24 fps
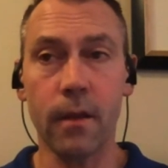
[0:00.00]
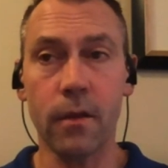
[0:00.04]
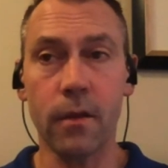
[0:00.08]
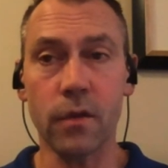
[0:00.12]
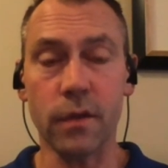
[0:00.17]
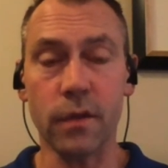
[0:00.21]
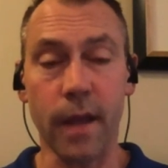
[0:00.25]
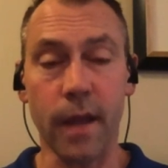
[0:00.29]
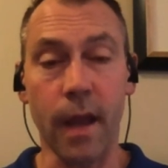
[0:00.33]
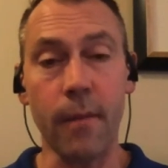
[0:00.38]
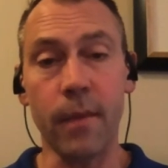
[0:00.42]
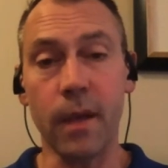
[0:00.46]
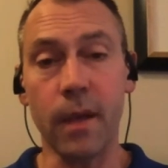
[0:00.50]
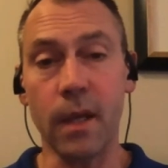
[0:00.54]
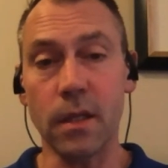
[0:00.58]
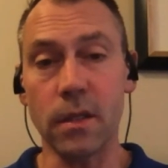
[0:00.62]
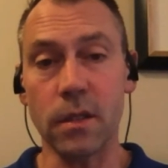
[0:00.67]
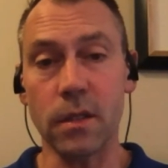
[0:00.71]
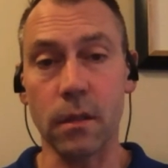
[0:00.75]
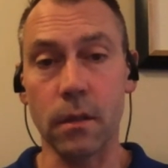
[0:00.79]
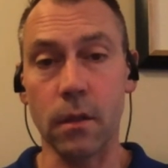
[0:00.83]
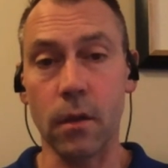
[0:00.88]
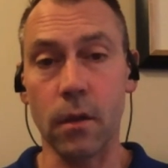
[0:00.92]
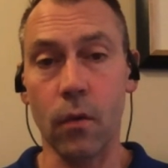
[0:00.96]
So that
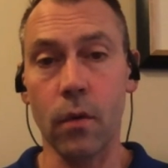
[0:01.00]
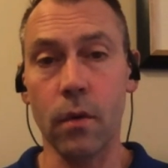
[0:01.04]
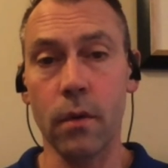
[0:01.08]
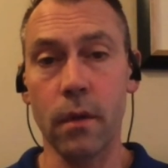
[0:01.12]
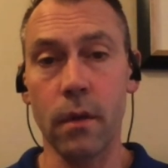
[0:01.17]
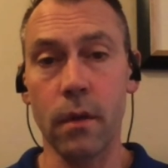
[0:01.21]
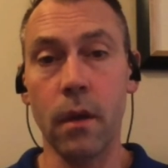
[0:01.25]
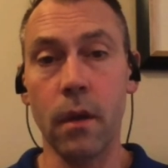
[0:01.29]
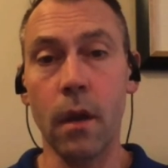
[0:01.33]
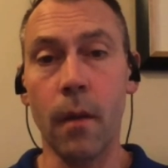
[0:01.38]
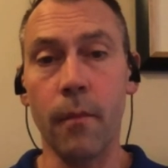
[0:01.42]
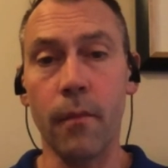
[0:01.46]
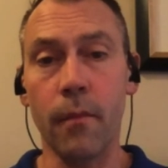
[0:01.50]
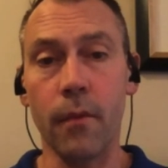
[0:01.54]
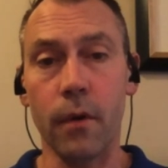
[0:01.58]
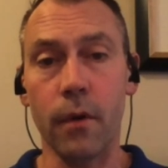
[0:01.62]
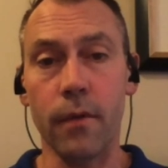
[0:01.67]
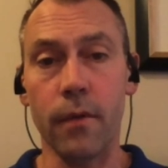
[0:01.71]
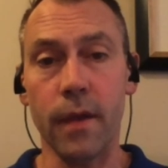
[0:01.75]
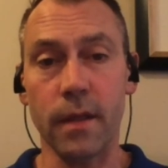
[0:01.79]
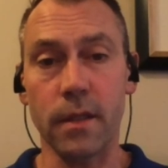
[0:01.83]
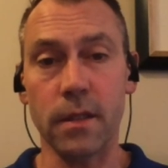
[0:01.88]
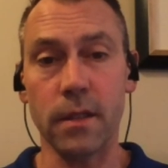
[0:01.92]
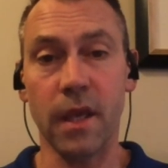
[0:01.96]
means the lower the number
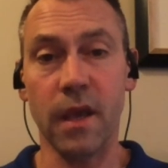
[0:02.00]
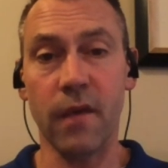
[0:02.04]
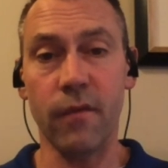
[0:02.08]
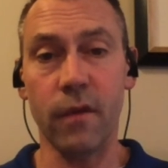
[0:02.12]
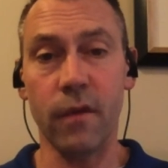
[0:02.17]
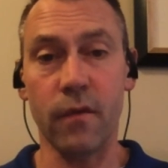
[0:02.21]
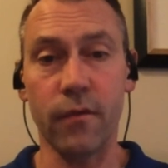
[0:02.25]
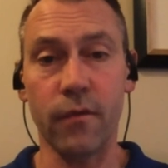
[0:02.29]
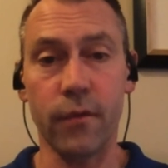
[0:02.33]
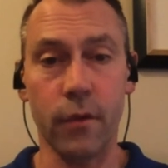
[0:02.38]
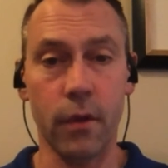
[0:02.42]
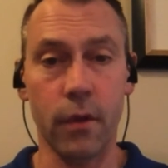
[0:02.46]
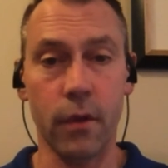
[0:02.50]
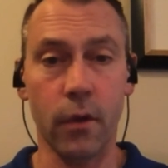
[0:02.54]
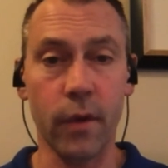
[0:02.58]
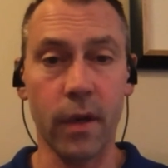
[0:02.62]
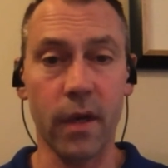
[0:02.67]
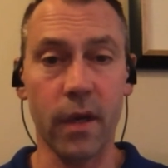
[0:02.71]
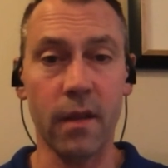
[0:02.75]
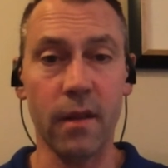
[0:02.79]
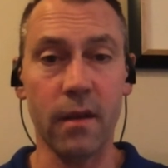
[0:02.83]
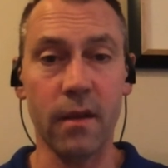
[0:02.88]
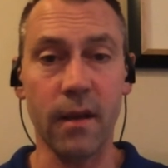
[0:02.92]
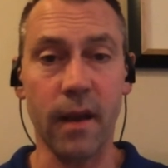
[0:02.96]
that's given for the
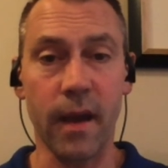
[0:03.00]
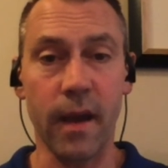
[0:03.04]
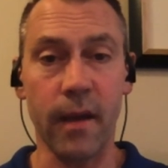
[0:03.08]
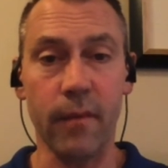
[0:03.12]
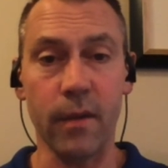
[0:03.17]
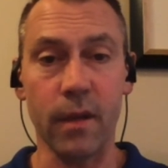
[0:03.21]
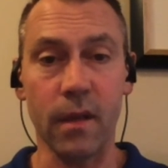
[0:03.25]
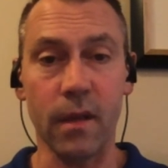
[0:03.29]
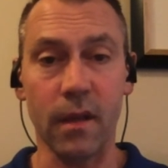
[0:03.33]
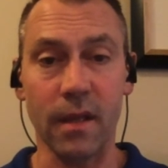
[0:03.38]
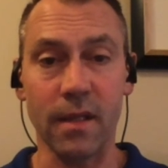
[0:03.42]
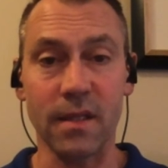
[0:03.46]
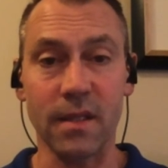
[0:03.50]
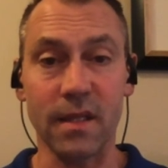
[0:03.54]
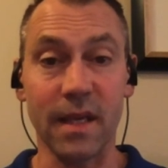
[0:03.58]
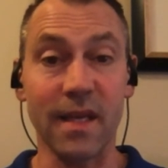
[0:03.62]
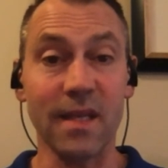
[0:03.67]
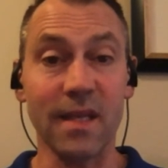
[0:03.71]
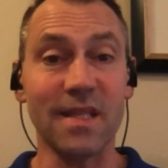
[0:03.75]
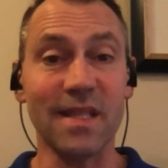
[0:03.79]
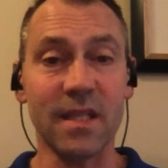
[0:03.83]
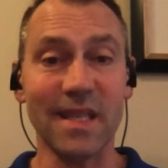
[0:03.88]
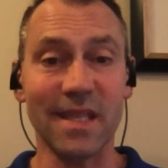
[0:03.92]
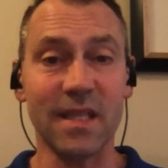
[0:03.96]
grit of the diamond, let's say
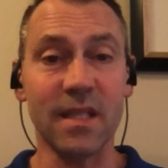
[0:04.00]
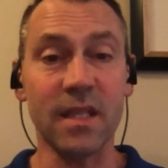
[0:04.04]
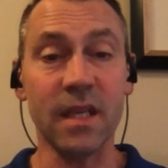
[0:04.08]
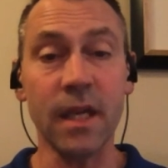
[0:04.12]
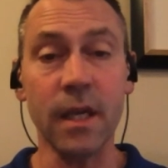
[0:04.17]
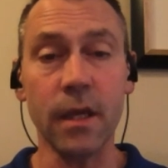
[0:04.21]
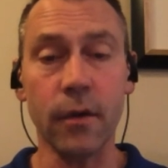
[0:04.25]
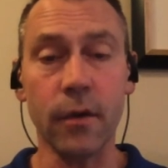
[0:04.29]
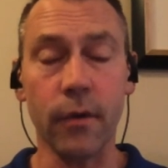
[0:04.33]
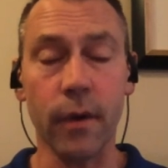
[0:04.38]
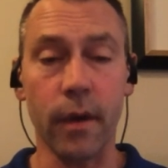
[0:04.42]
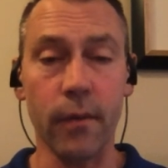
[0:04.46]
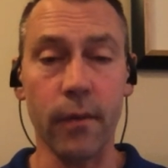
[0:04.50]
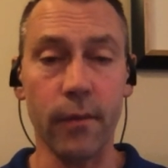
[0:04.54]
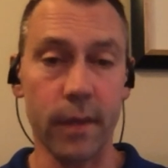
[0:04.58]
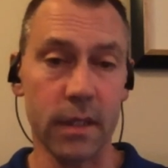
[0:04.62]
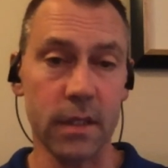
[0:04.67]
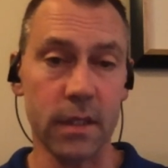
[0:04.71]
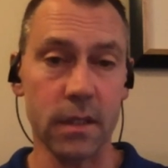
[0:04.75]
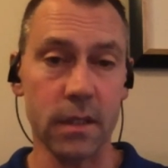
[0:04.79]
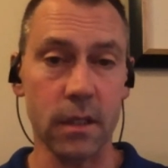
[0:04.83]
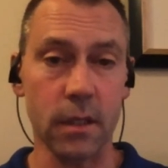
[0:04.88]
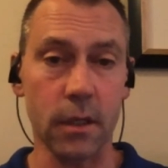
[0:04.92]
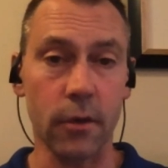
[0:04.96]
a 16 grit,
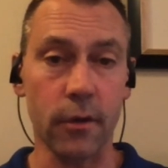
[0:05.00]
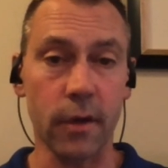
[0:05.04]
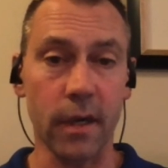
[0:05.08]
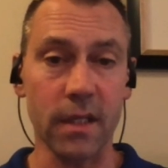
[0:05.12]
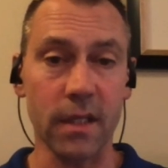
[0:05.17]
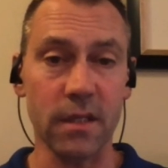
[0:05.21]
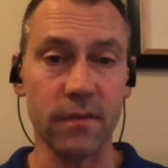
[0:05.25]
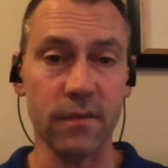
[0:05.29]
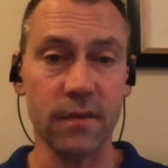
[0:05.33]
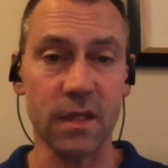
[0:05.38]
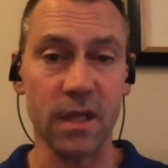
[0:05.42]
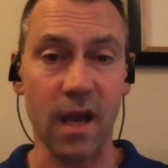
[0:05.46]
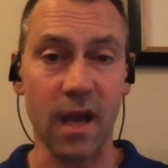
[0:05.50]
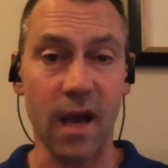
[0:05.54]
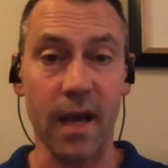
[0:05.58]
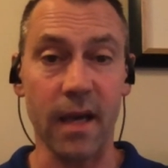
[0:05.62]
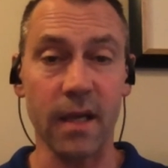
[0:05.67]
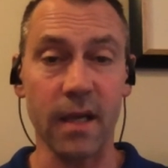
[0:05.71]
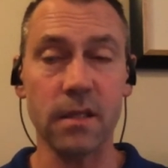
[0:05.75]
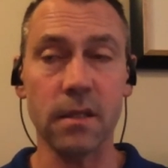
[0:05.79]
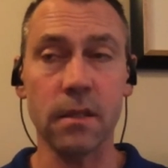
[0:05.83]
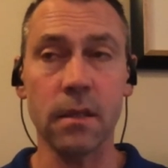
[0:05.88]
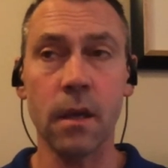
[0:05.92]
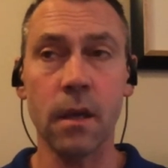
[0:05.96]
which is an aggressive
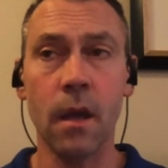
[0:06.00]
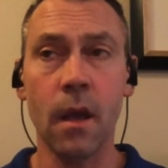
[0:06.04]
size,